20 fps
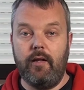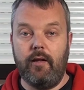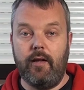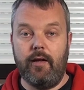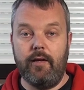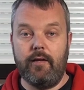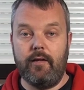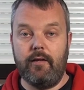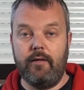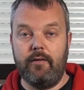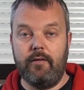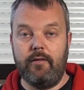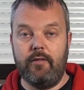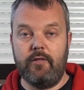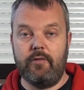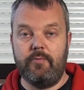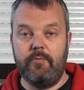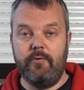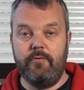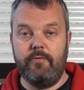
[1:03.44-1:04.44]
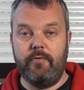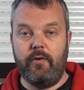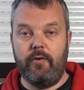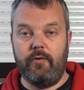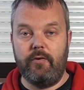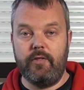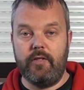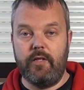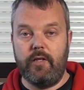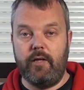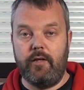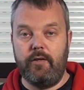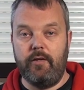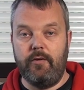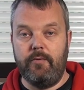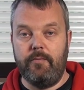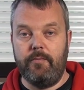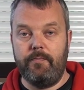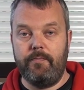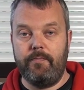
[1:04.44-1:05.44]
like the Smoove Origin
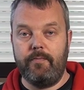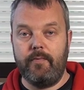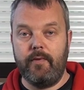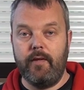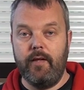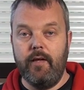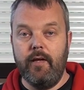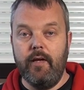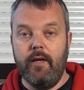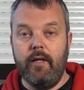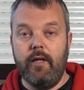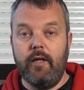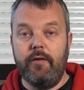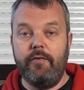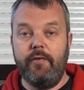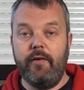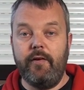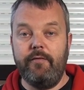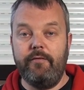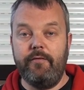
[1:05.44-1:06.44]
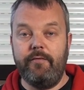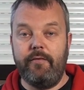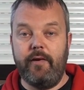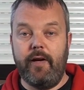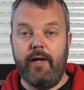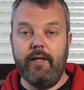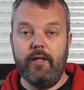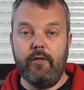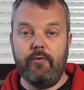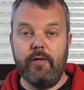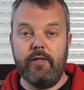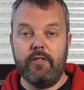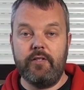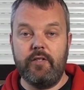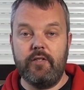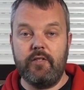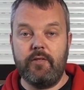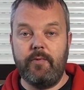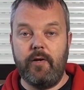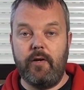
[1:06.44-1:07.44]
IO. Now, if you have any
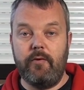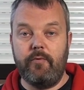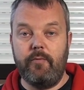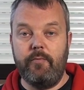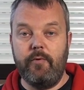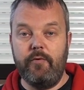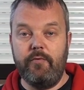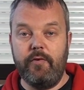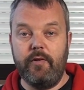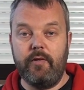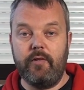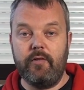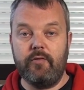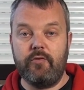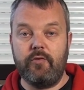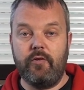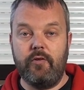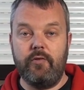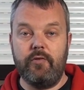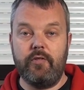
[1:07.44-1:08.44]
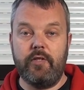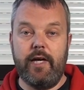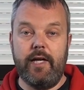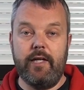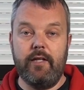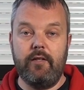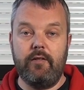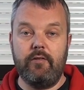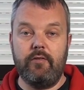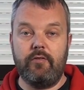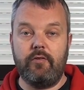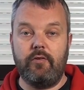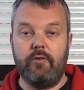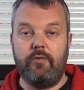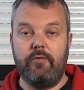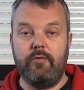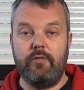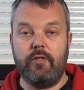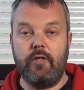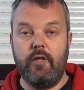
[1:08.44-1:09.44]
questions about removing controls, adding
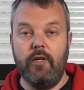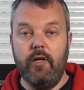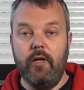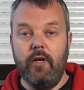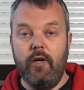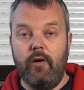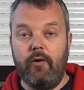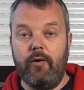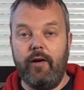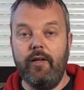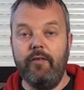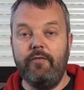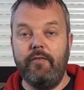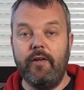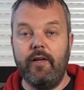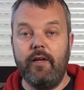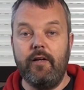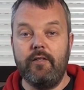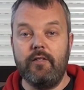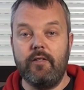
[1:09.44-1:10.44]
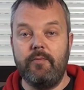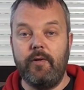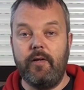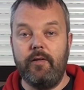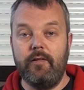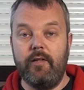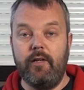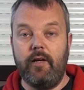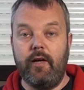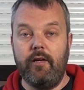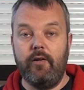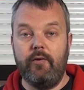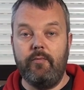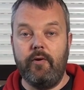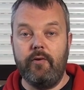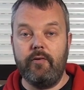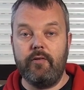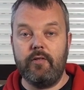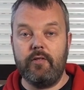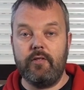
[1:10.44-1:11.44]
controls, or anything else about the IO
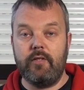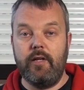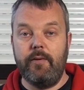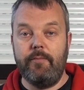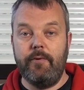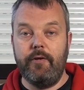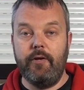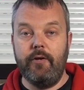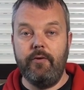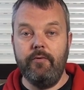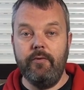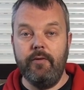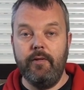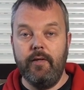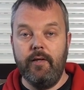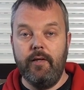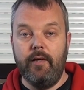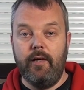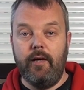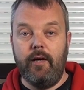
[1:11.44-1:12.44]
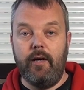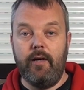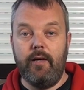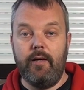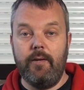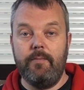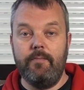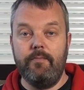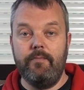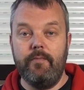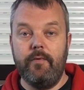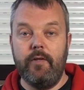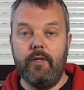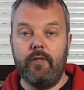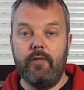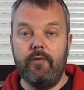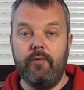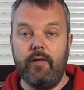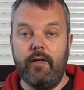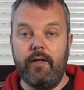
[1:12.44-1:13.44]
motors, let me know. You
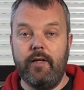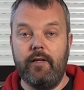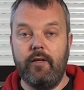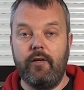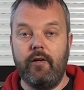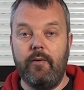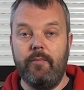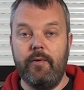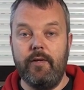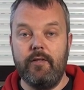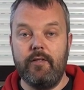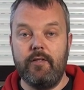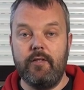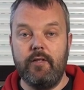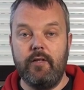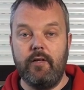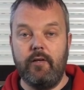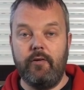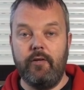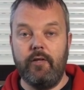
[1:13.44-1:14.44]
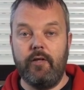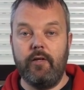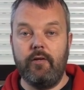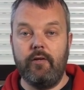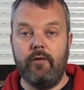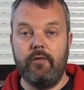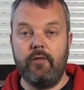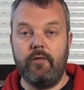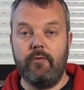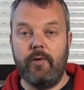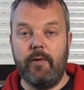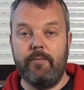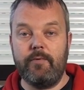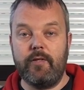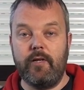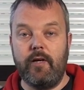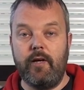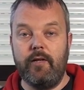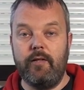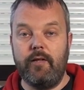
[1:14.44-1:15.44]
can do that in the comments, or you can go to the
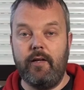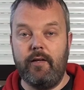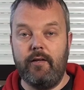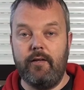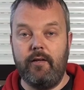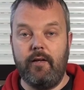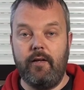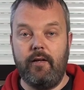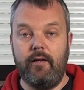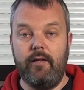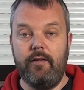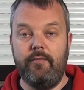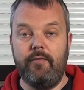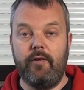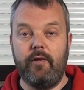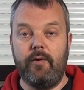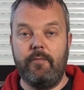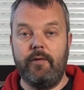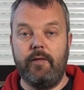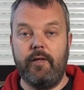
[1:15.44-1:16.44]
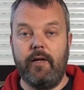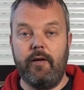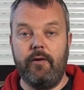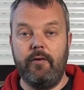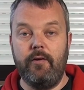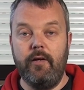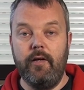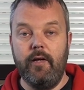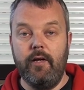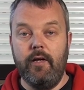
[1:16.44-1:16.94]
website and leave a comment there.